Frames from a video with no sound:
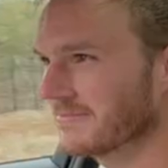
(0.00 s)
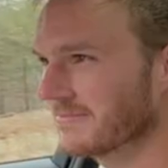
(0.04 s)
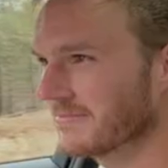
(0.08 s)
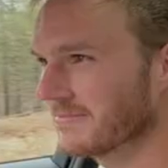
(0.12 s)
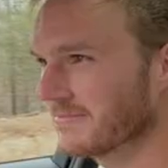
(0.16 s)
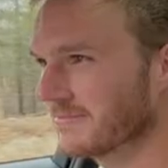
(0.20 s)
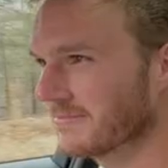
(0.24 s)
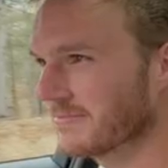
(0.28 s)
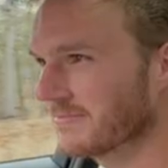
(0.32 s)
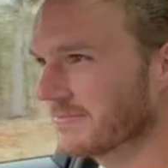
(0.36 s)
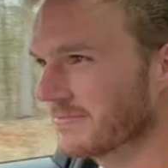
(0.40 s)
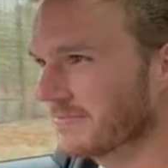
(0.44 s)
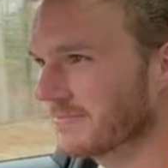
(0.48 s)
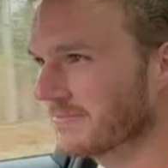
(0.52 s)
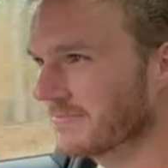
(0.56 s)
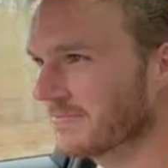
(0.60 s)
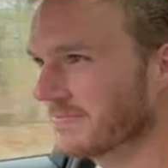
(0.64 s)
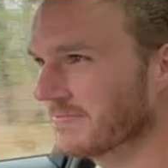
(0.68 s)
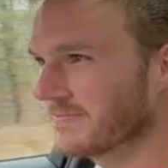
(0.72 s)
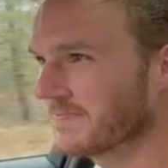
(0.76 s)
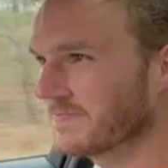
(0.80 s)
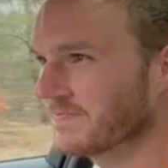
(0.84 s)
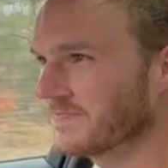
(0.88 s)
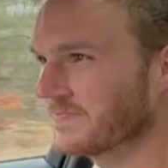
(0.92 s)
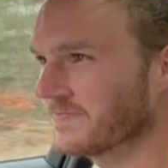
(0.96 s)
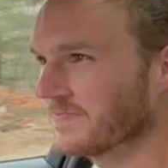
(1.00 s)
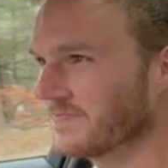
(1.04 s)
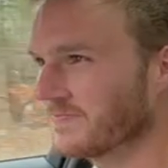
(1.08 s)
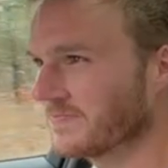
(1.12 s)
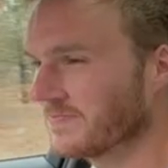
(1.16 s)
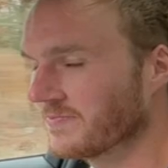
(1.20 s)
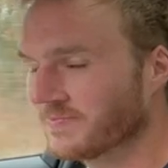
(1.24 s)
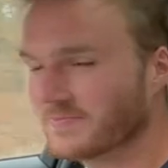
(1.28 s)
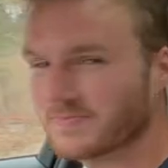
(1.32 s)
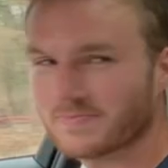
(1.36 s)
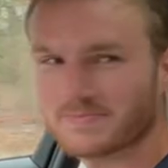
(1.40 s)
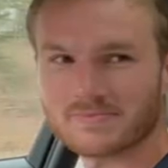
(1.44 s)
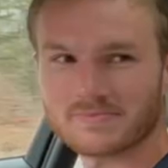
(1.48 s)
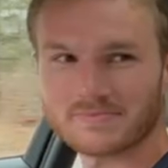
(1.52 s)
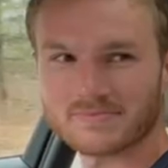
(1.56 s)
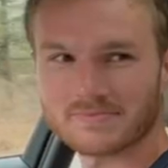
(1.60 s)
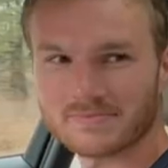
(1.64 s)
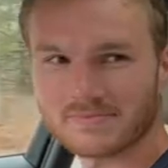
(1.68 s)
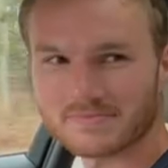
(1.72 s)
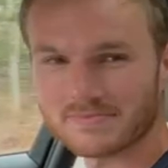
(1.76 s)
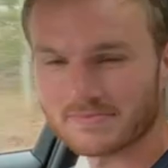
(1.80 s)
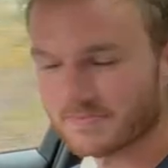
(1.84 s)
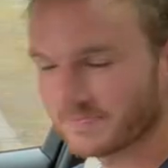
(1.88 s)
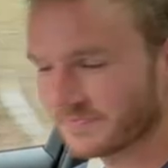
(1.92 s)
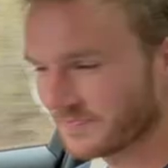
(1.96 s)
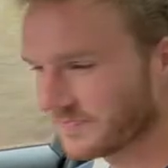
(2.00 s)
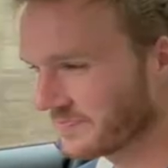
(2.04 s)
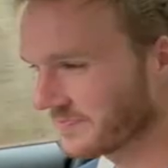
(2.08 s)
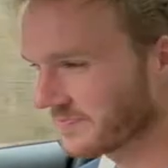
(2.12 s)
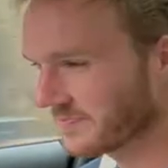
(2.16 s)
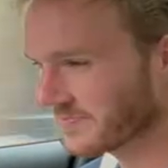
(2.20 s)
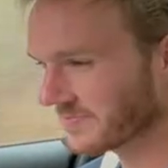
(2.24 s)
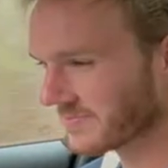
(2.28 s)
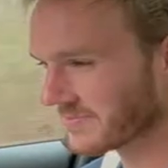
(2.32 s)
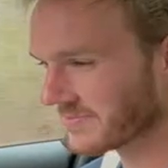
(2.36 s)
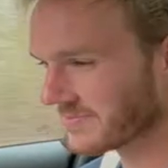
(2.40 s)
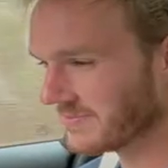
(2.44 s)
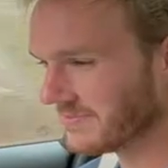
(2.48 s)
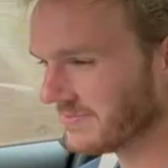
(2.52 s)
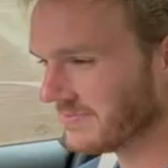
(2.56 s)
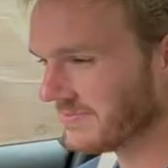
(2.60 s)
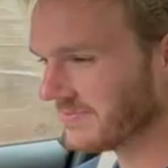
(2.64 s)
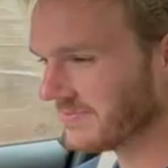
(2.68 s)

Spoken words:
(silent)